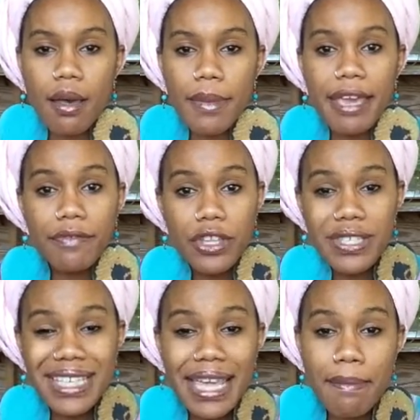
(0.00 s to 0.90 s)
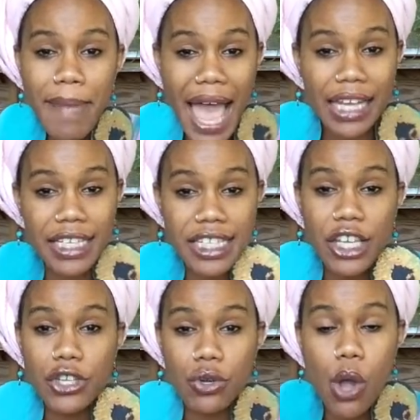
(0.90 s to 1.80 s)
if there's an imbalance
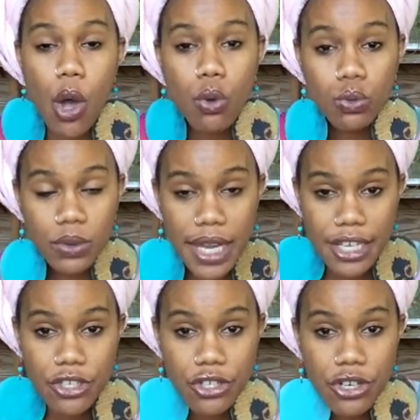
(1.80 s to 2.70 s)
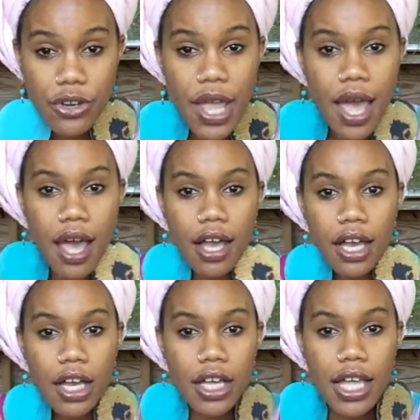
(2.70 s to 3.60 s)
in your own nature,
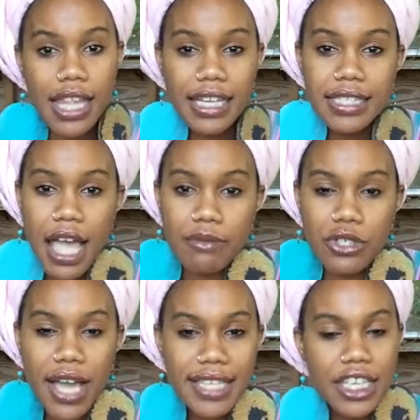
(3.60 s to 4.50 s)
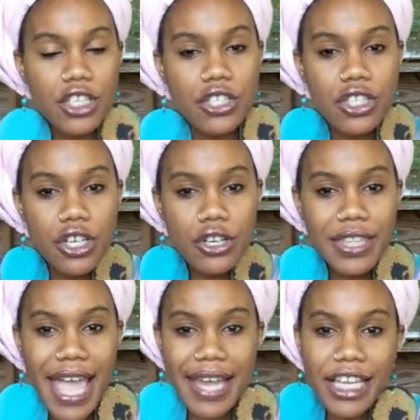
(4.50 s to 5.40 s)
a lot of times you guys can
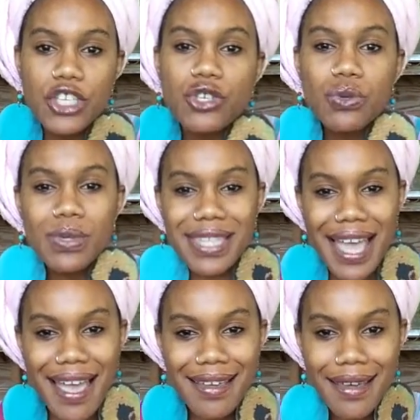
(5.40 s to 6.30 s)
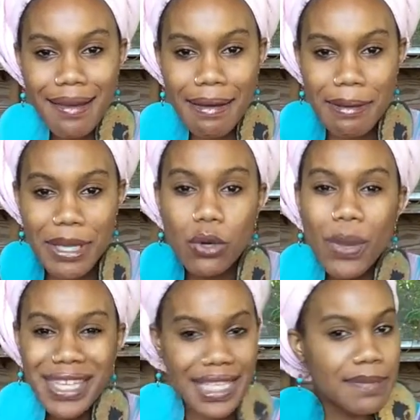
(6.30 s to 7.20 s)
turn that and use that in a
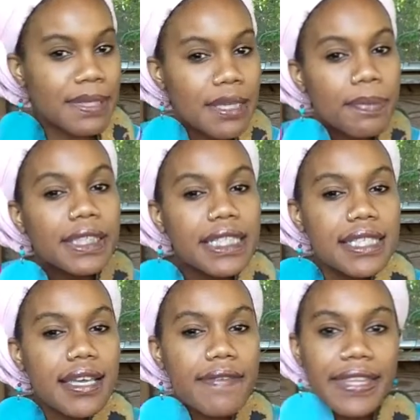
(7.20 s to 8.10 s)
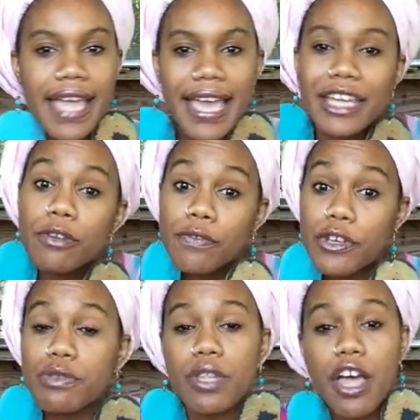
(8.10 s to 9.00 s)
way that's manipulative, and that
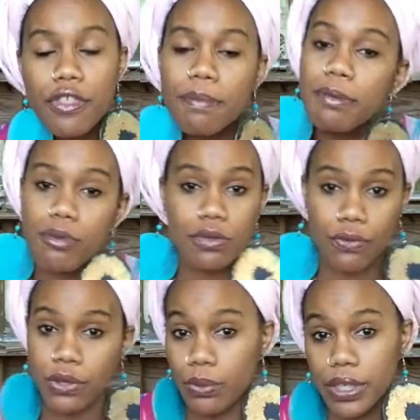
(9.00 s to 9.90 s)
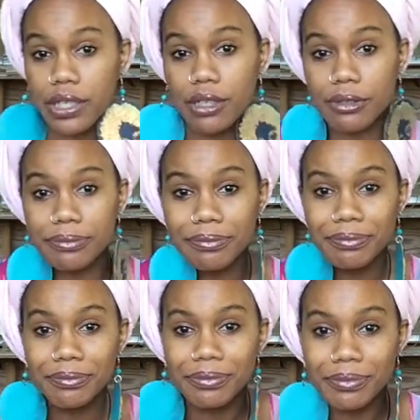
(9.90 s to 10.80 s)
interferes with other people's free will.
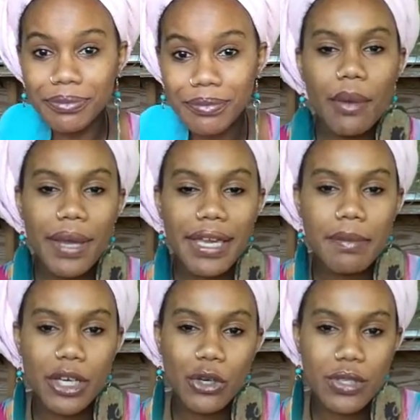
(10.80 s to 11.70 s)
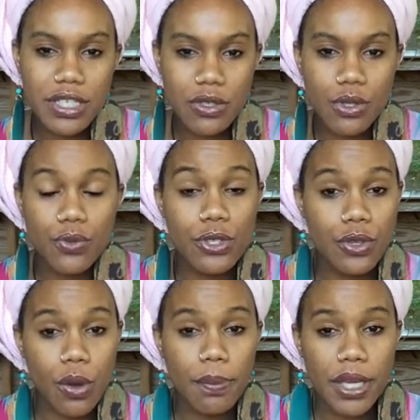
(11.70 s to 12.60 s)
When I recommend crystals for
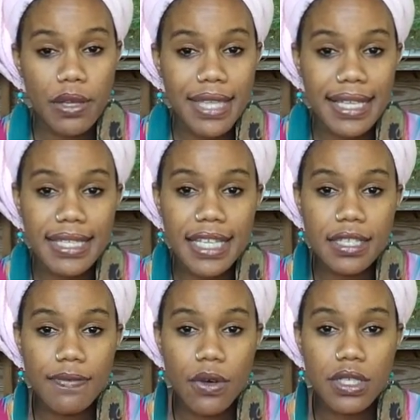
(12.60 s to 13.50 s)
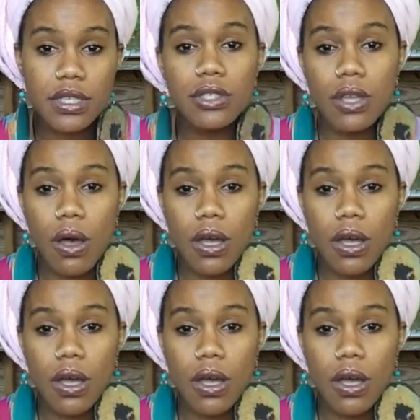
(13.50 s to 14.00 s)
Scorpios, I tend to focus on